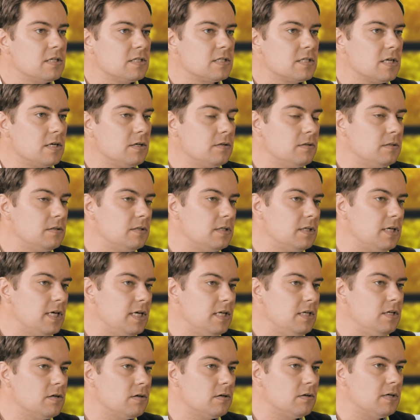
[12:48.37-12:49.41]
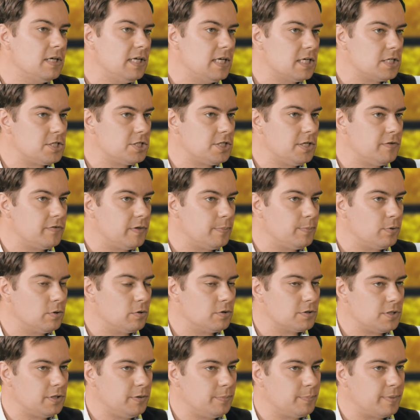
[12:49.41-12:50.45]
So in your ESG
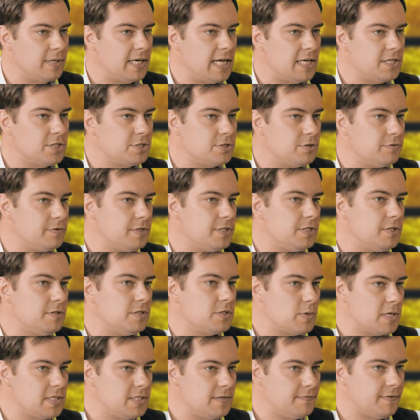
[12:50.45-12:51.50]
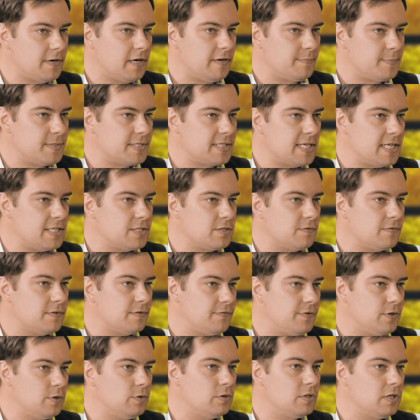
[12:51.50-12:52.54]
report, you pledge to reduce 25% of the
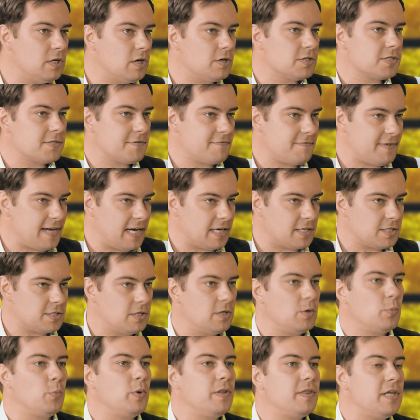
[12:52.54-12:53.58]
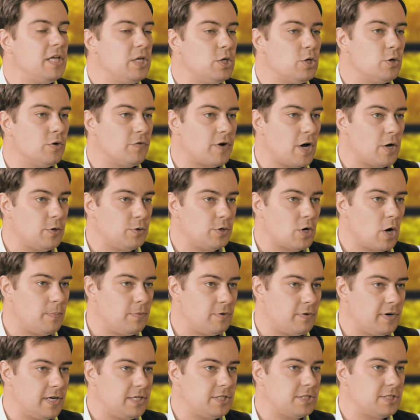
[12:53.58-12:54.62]
food loss factor within your own
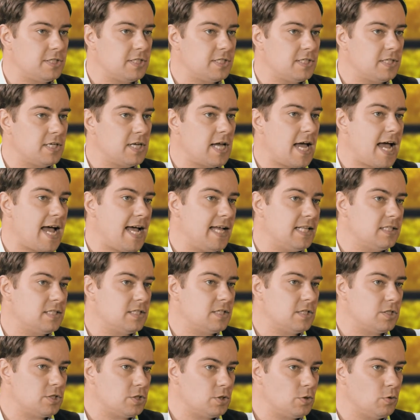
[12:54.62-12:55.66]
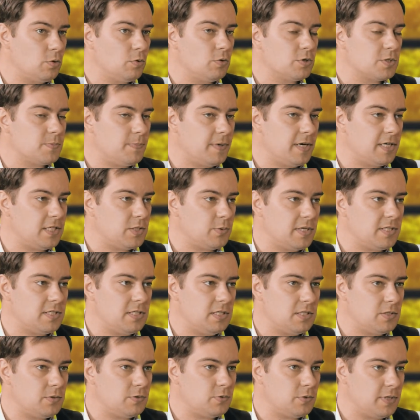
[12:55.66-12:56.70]
operation and stores by
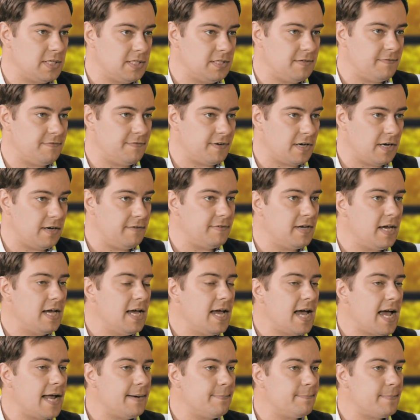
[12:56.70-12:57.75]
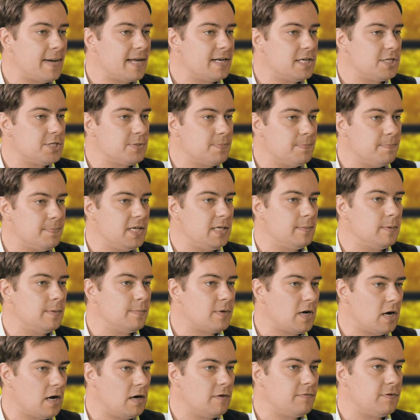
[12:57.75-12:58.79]
20 to 25, and manage minimum
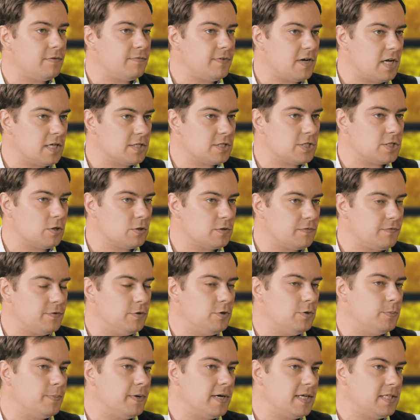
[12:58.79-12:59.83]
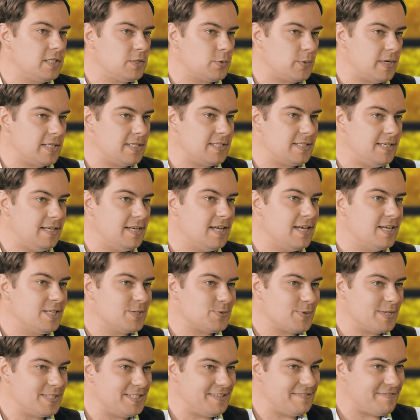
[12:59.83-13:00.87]
half of unsold food by
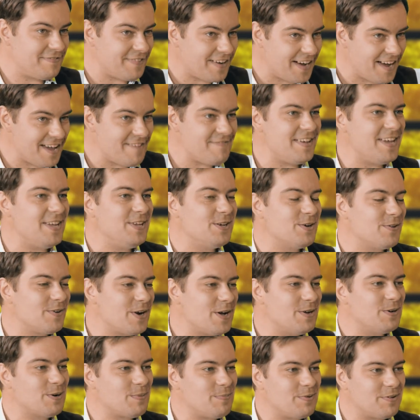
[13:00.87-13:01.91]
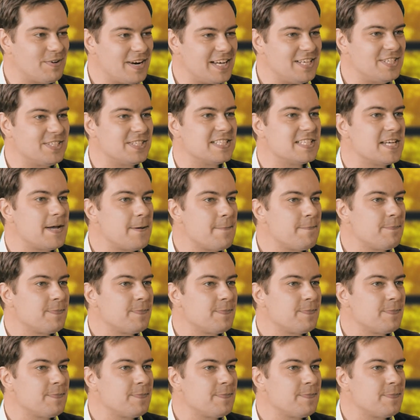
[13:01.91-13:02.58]
2025 in your own operations.